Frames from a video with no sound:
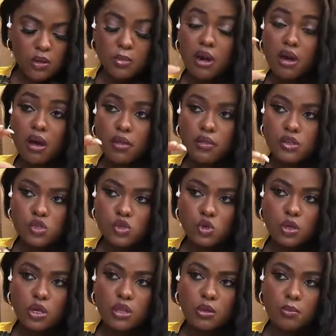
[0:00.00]
among others,
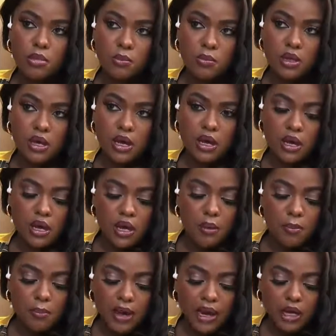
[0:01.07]
joining the BBI
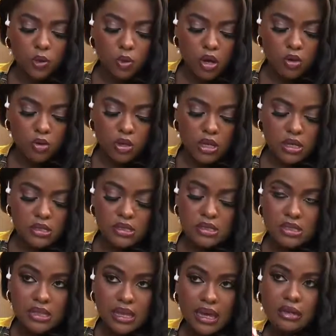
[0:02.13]
bandwagon.
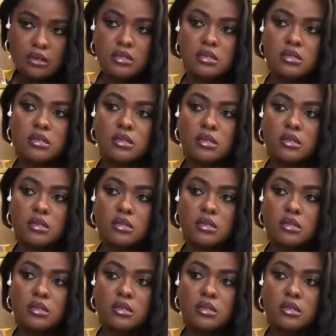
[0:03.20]
Is that,